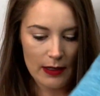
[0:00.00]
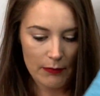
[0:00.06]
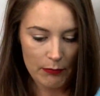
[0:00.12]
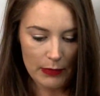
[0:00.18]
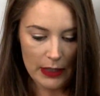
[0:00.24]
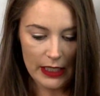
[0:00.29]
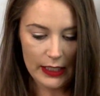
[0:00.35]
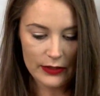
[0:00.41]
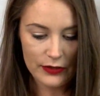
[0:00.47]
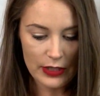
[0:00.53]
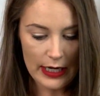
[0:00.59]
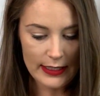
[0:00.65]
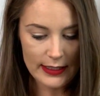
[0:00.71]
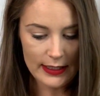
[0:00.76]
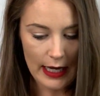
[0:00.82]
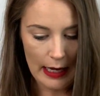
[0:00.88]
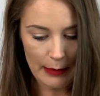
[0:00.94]
Midi
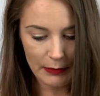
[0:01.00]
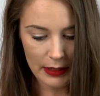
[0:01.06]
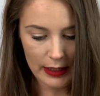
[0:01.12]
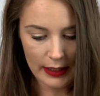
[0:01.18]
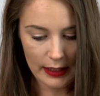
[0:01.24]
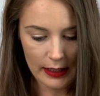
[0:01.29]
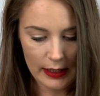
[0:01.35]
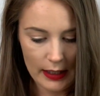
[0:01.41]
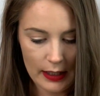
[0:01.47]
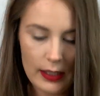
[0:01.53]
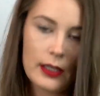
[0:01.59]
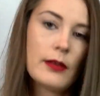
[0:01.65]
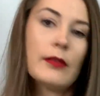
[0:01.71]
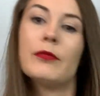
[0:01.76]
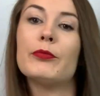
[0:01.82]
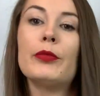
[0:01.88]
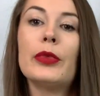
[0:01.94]
dress. I'm going to
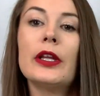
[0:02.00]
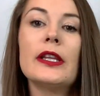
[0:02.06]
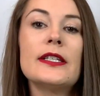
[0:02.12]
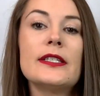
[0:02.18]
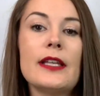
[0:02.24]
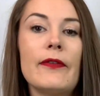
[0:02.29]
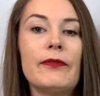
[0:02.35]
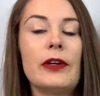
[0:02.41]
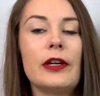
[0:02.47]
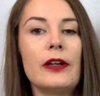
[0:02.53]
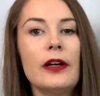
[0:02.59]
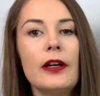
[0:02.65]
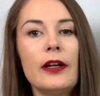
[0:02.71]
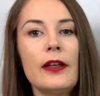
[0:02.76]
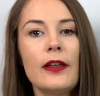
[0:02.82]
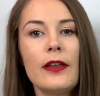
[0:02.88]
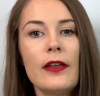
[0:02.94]
put this up for
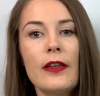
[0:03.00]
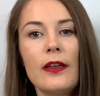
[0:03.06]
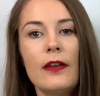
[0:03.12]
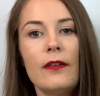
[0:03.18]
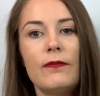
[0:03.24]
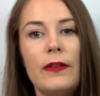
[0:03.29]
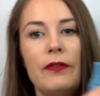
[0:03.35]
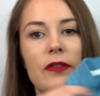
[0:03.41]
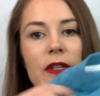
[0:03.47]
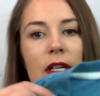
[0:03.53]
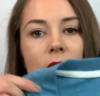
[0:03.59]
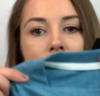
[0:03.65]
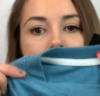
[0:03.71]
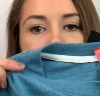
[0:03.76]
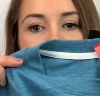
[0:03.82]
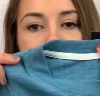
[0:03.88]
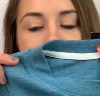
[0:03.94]

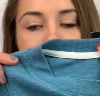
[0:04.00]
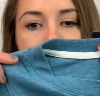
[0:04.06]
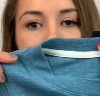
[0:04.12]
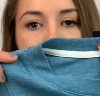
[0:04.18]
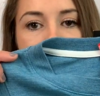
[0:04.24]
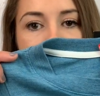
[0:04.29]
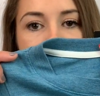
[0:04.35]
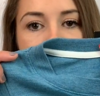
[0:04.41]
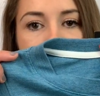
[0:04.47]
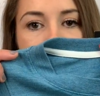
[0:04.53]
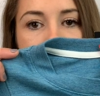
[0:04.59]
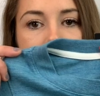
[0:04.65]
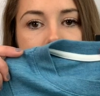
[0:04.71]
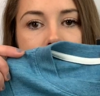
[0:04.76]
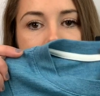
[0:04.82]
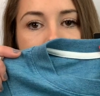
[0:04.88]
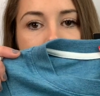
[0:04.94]
$50
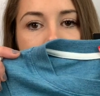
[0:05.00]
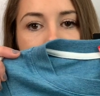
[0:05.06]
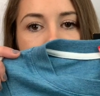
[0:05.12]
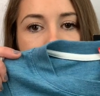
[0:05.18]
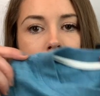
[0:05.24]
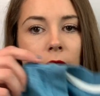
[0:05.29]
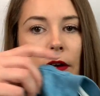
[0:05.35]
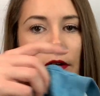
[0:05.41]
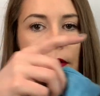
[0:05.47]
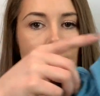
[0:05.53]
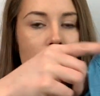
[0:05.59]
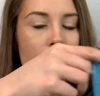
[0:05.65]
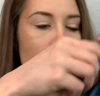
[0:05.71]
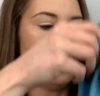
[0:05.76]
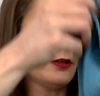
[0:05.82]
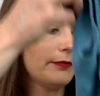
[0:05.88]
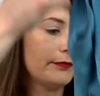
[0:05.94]
and see how we go
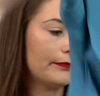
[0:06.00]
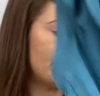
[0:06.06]
there.